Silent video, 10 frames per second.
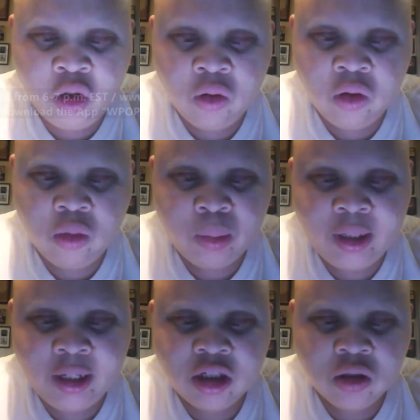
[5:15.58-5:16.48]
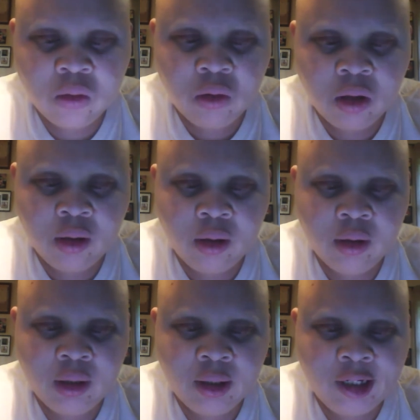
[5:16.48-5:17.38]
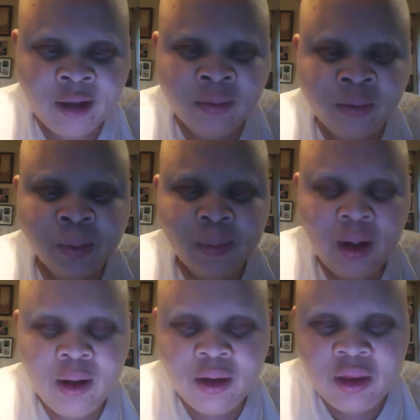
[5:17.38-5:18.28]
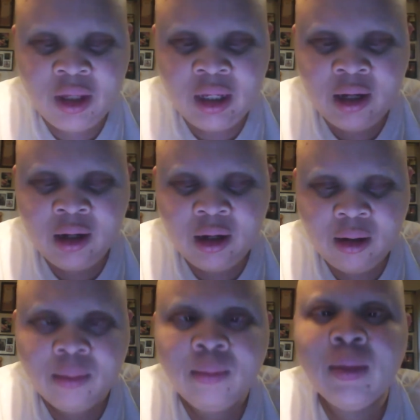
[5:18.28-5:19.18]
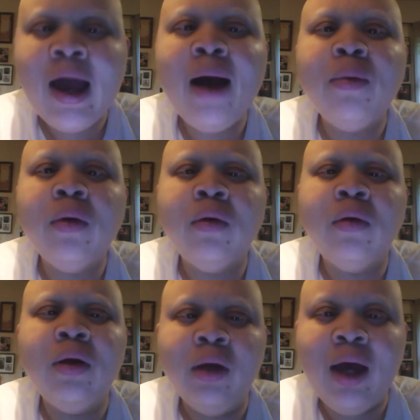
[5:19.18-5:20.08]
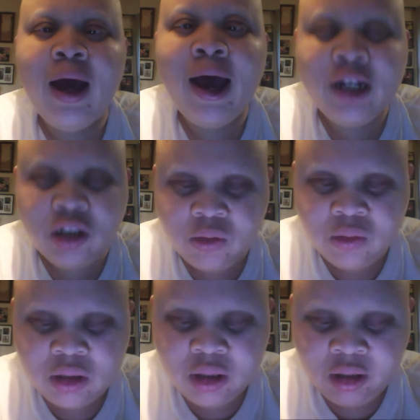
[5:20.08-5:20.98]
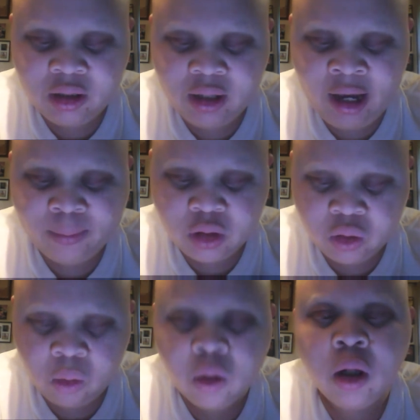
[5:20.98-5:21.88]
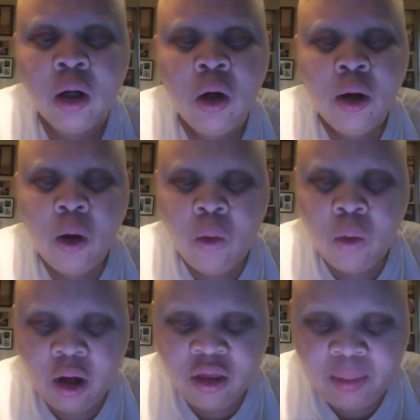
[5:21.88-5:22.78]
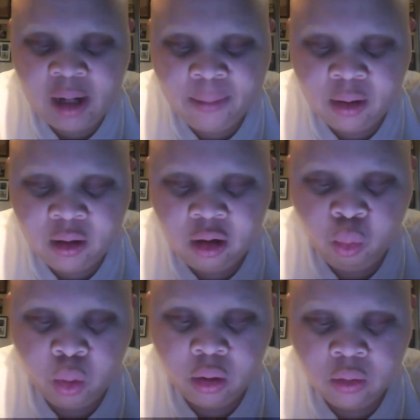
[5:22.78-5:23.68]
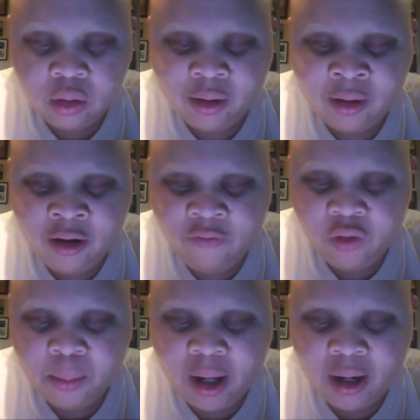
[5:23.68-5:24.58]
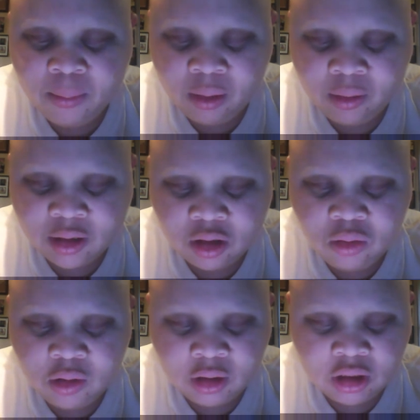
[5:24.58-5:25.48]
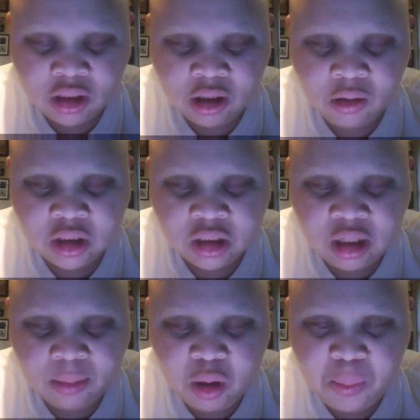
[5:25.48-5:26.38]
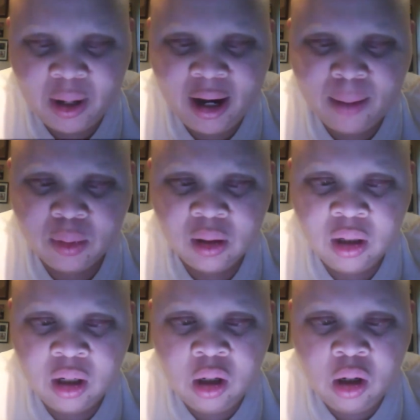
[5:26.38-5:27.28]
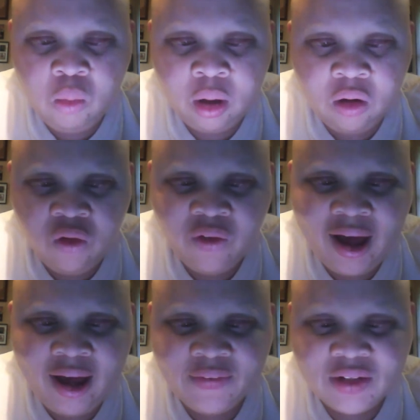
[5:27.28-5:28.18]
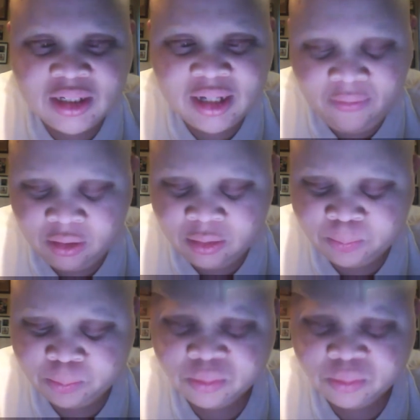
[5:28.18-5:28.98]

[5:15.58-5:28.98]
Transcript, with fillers: Google Play Store, um, the um, Apple iTunes uh, App Store, or the BlackBerry World uh, for Blackberries, and you can just search WPOP 1057.